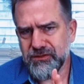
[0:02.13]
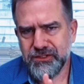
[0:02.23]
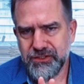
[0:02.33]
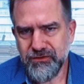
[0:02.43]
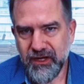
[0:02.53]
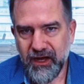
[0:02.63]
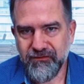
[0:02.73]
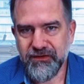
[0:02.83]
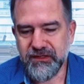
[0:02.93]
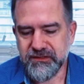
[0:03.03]
two
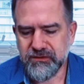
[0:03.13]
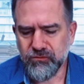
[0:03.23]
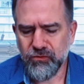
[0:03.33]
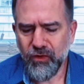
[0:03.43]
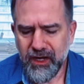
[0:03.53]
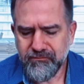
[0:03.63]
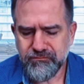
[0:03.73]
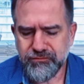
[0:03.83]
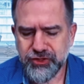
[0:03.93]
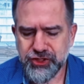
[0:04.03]
coffees, and what I'm
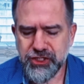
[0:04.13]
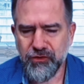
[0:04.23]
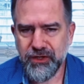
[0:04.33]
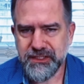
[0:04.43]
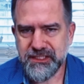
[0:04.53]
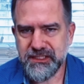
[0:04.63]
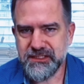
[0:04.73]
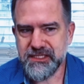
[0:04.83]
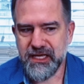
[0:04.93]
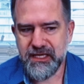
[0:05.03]
showing
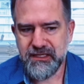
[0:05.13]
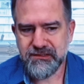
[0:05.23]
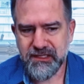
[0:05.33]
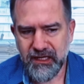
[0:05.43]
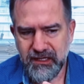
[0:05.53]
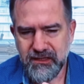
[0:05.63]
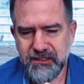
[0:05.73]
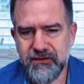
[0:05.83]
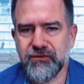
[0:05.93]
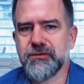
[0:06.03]
today is kind of the
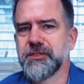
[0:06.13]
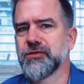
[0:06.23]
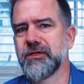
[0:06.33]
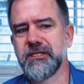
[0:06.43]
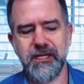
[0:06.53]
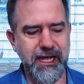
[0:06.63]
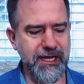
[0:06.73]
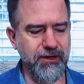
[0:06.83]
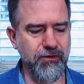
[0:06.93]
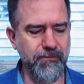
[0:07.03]
difference between
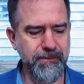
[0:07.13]
how